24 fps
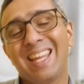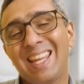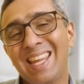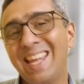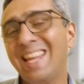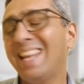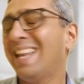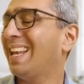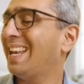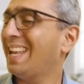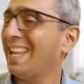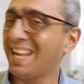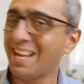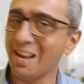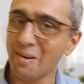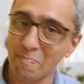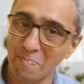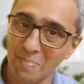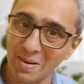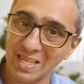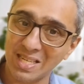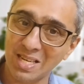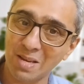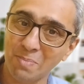key legal
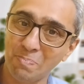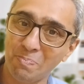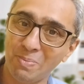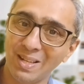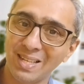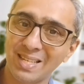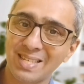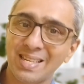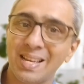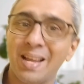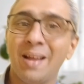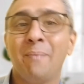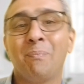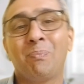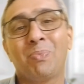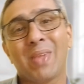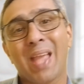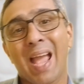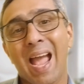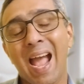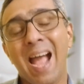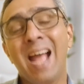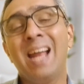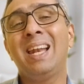principles,
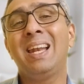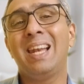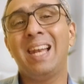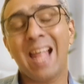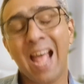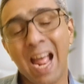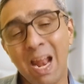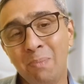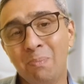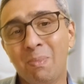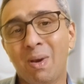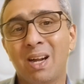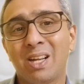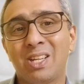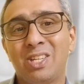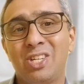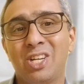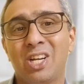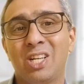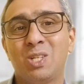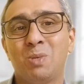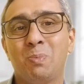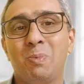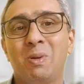and landmark
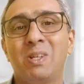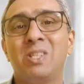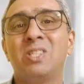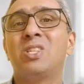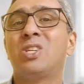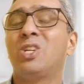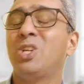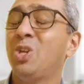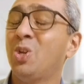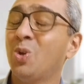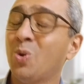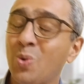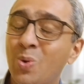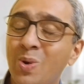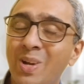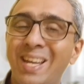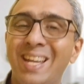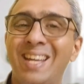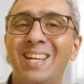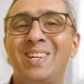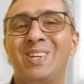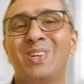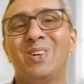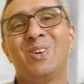judgments you
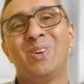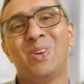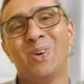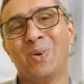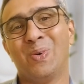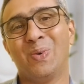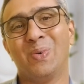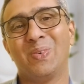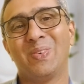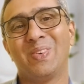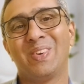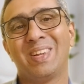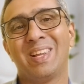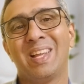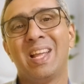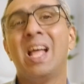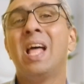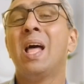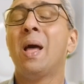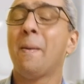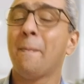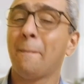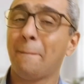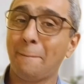need to know.
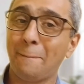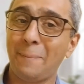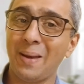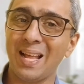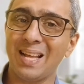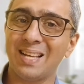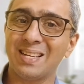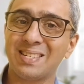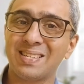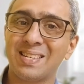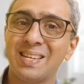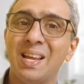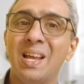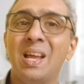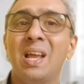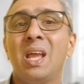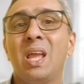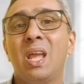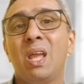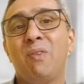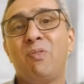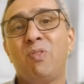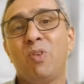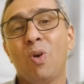Plus,
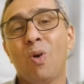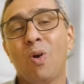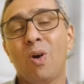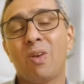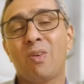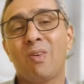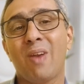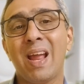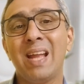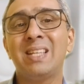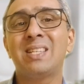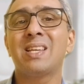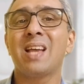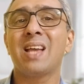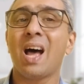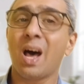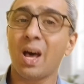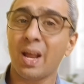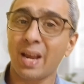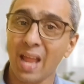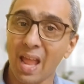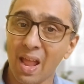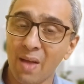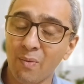if your rights
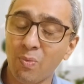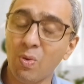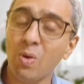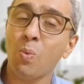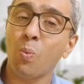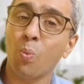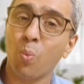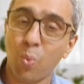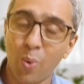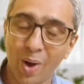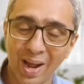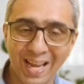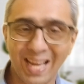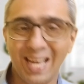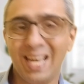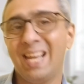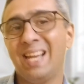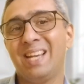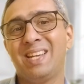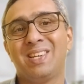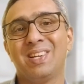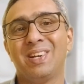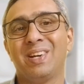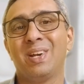are ever
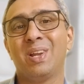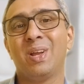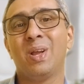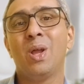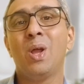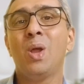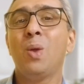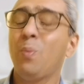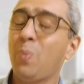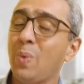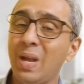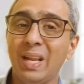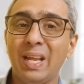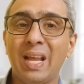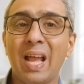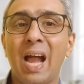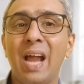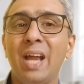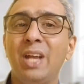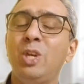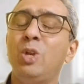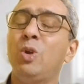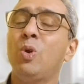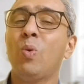violated, we'll
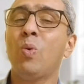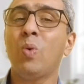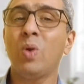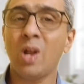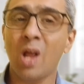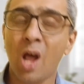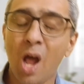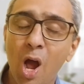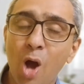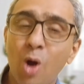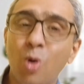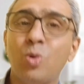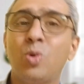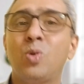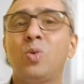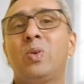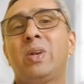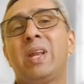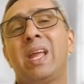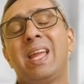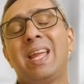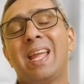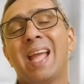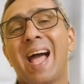guide you on how to
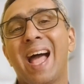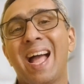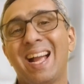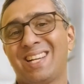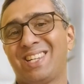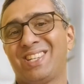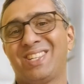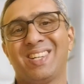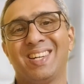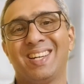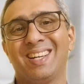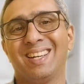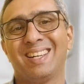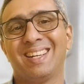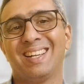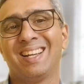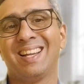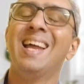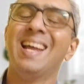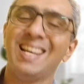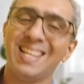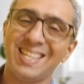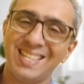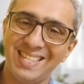take action.
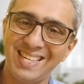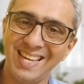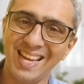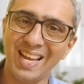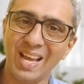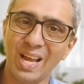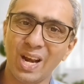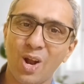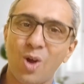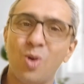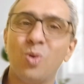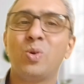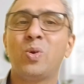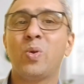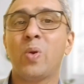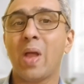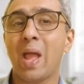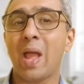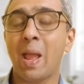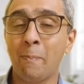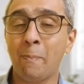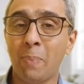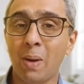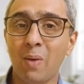Stick around to
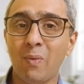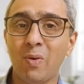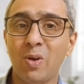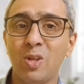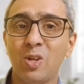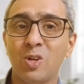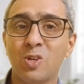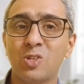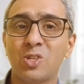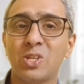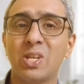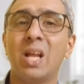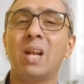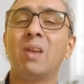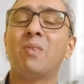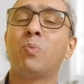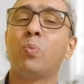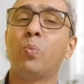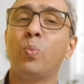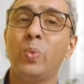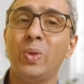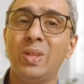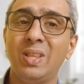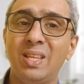empower yourself
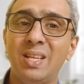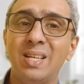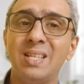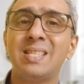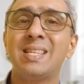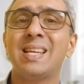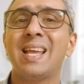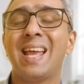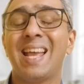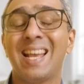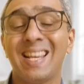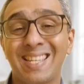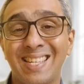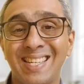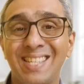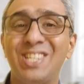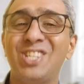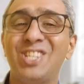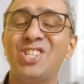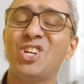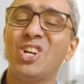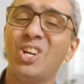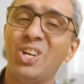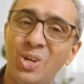with this
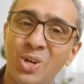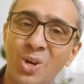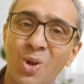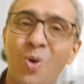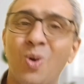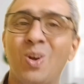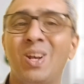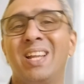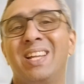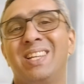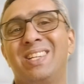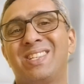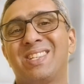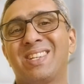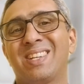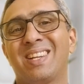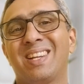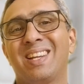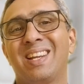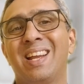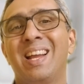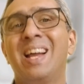essential knowledge.